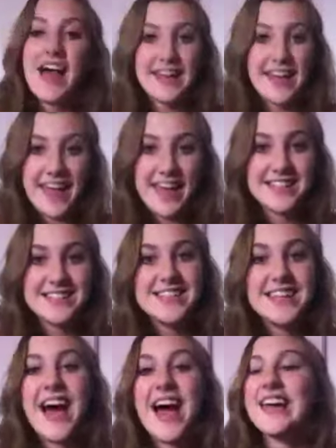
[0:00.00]
can't.
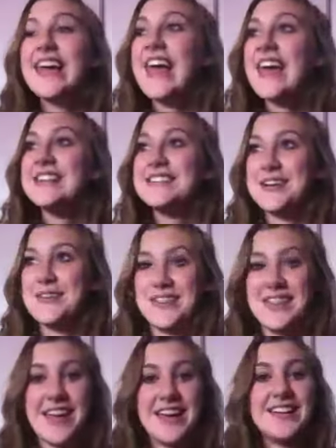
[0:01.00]
I can't deal
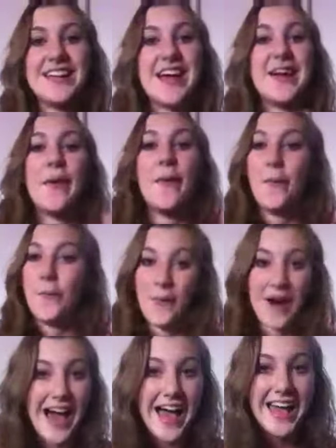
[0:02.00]
with it. Like,
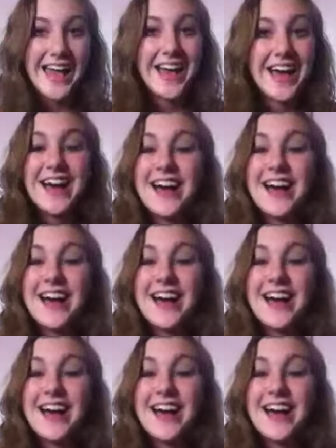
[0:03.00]
why?